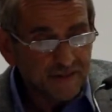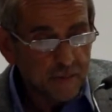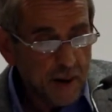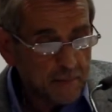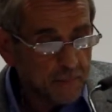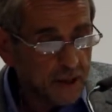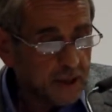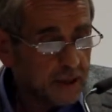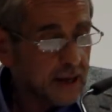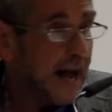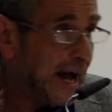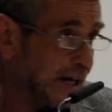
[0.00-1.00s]
remember
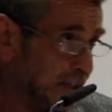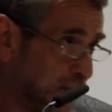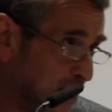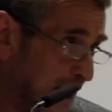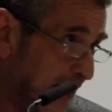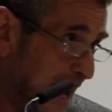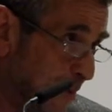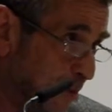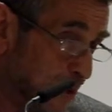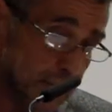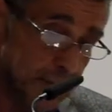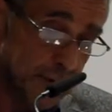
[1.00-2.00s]
actually
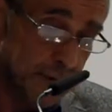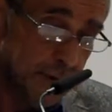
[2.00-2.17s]
happened,